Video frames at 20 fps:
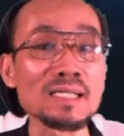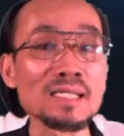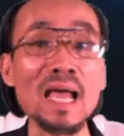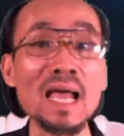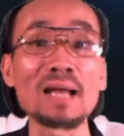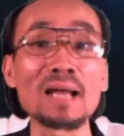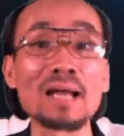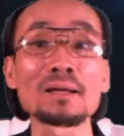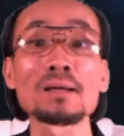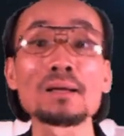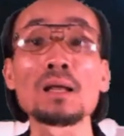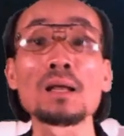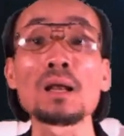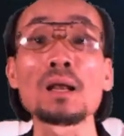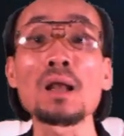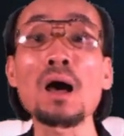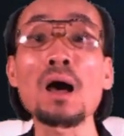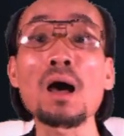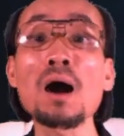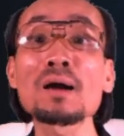send the
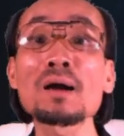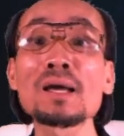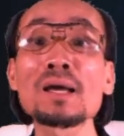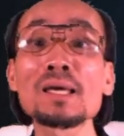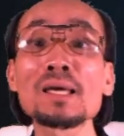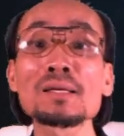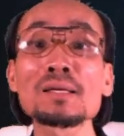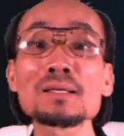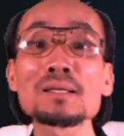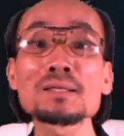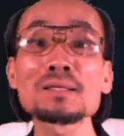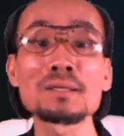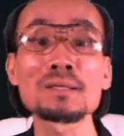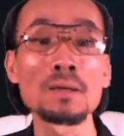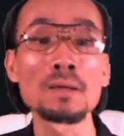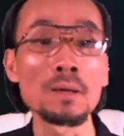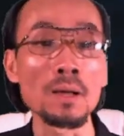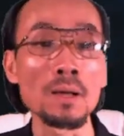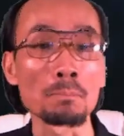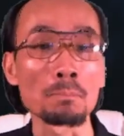login
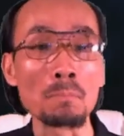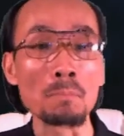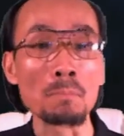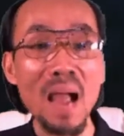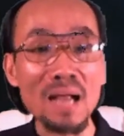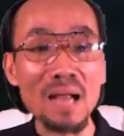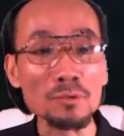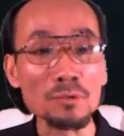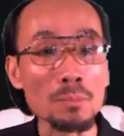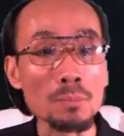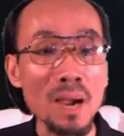back